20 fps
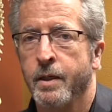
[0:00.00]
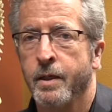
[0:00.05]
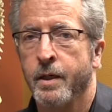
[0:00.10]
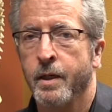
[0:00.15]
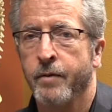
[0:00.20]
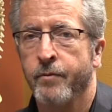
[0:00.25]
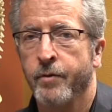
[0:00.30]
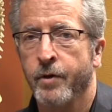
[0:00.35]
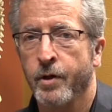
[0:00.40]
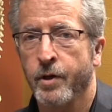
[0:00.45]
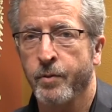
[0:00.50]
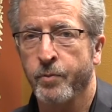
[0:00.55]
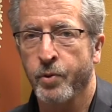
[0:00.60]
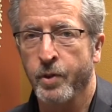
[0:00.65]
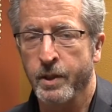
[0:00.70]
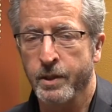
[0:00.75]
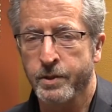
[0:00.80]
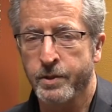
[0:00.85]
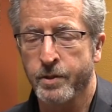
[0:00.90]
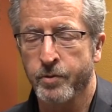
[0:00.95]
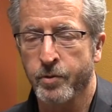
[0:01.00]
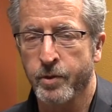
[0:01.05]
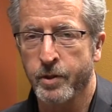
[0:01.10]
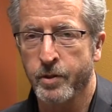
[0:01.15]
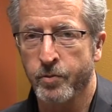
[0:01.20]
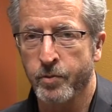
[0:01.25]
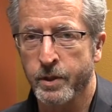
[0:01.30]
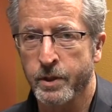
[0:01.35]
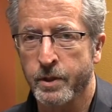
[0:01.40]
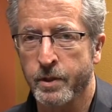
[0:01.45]
I'm very impressed with
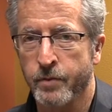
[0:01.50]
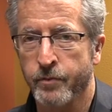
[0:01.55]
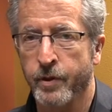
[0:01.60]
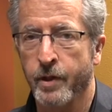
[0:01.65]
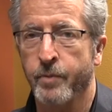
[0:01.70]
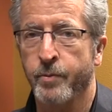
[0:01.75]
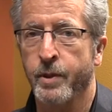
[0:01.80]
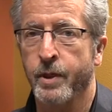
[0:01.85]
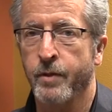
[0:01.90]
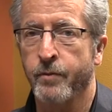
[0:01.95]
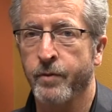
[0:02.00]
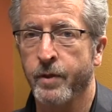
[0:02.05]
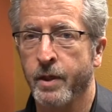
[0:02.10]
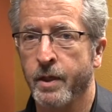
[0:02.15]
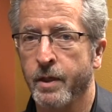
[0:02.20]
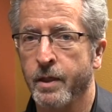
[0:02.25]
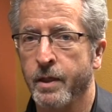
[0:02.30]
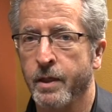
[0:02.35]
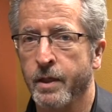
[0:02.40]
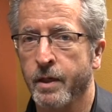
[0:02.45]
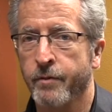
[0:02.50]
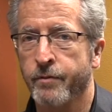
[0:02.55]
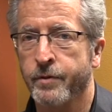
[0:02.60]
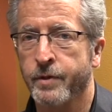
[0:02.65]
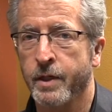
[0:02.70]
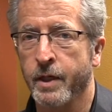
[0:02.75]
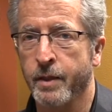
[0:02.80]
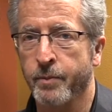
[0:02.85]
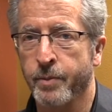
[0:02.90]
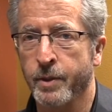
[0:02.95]
the recent development of the EDF
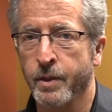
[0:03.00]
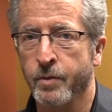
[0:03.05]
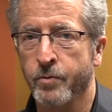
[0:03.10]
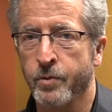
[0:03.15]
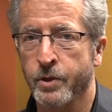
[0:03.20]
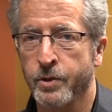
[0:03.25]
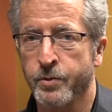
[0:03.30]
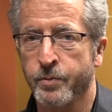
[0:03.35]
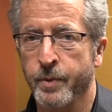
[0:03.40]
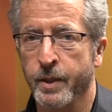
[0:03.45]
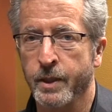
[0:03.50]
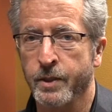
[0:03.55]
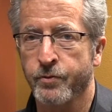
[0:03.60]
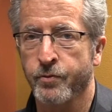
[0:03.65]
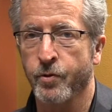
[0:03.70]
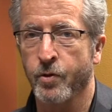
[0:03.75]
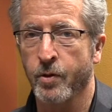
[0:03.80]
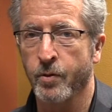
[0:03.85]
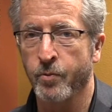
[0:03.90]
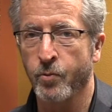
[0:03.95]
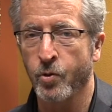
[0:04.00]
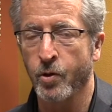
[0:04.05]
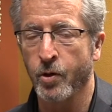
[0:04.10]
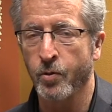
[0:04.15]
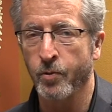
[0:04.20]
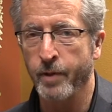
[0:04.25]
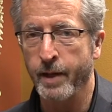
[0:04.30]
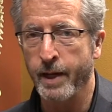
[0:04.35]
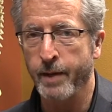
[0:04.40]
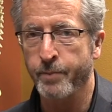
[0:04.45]
taping, which makes for more
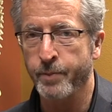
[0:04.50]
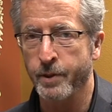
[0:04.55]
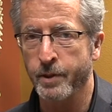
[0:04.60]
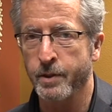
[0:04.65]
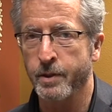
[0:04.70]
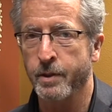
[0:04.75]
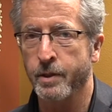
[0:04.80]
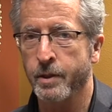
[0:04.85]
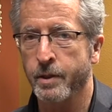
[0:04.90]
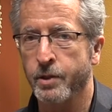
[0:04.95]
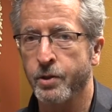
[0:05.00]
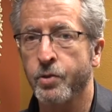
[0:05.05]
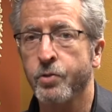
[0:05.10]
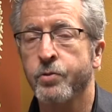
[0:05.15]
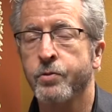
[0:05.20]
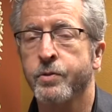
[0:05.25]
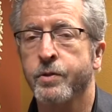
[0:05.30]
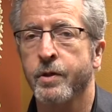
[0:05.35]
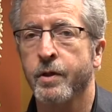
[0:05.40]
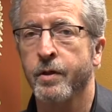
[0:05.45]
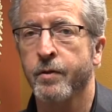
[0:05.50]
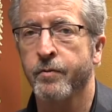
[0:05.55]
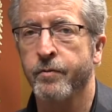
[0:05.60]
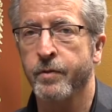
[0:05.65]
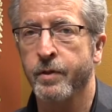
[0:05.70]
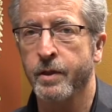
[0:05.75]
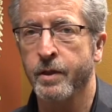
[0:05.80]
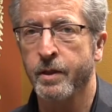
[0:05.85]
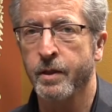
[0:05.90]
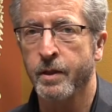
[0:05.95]
rapid use of
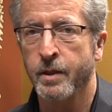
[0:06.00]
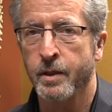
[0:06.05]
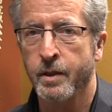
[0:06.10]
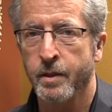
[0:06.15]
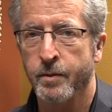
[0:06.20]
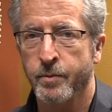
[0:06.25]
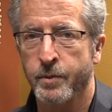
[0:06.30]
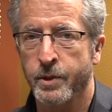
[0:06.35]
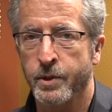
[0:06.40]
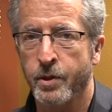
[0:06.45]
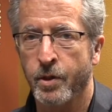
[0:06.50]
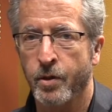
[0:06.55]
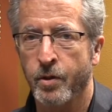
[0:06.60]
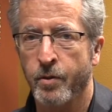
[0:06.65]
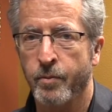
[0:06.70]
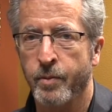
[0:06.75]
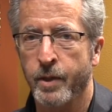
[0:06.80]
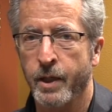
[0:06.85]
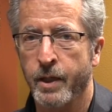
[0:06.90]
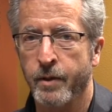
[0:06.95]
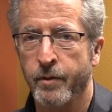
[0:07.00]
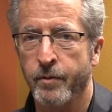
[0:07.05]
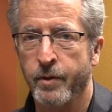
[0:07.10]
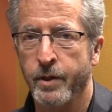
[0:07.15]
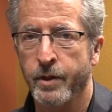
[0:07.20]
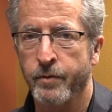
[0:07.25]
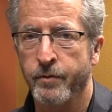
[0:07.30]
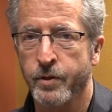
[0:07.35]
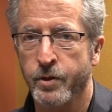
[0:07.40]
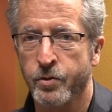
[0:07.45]
the material by
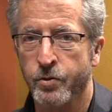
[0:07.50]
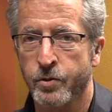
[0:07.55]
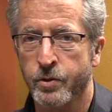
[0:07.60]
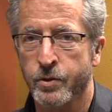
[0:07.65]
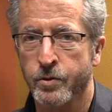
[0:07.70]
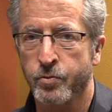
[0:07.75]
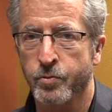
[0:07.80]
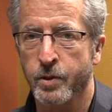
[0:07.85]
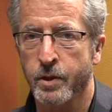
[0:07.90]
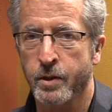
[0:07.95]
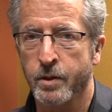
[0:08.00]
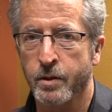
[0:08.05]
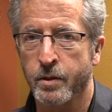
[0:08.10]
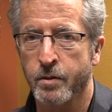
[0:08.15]
individuals with